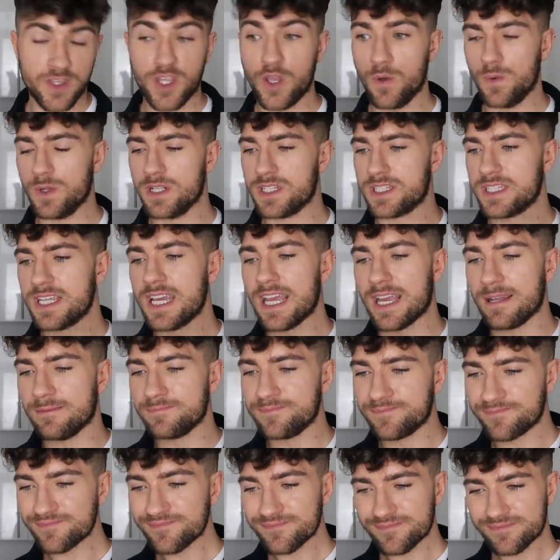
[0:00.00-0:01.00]
You will
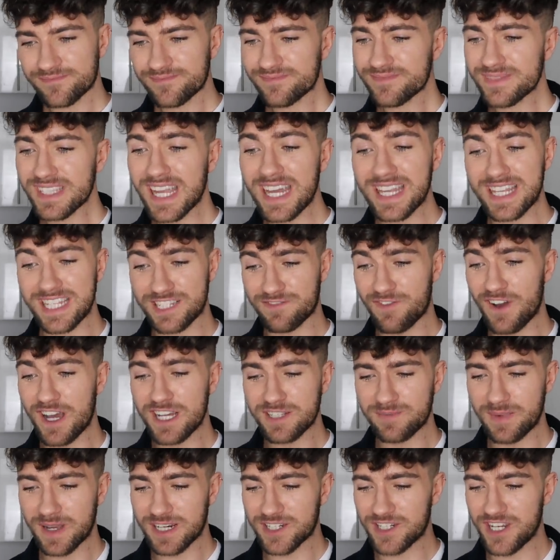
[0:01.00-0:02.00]
see. This
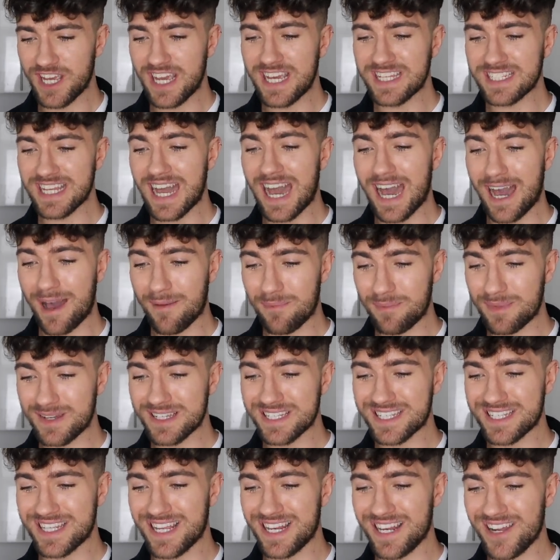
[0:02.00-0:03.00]
first picture is
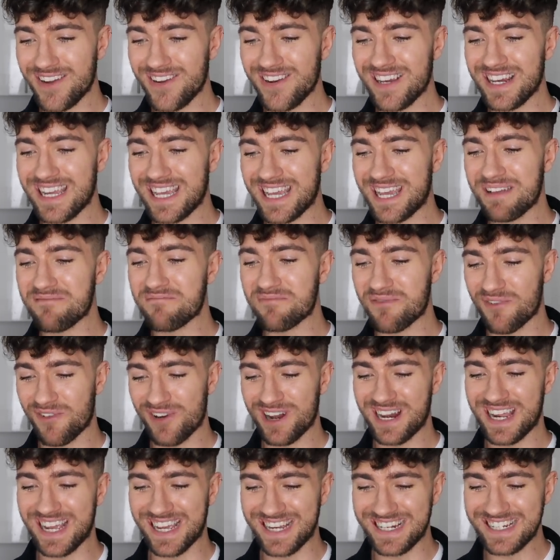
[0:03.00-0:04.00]
absolutely
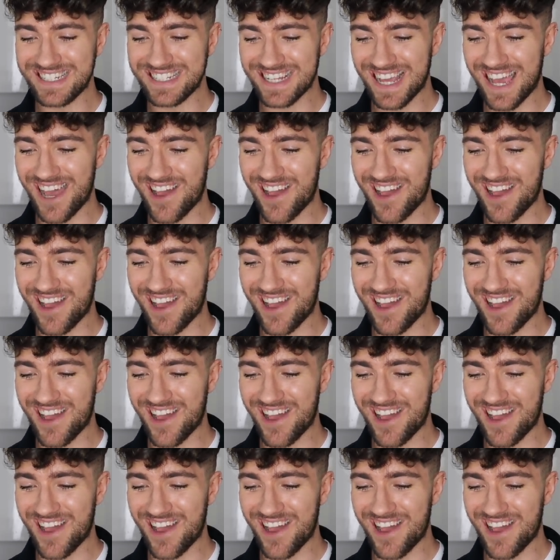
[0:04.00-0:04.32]
brilliant.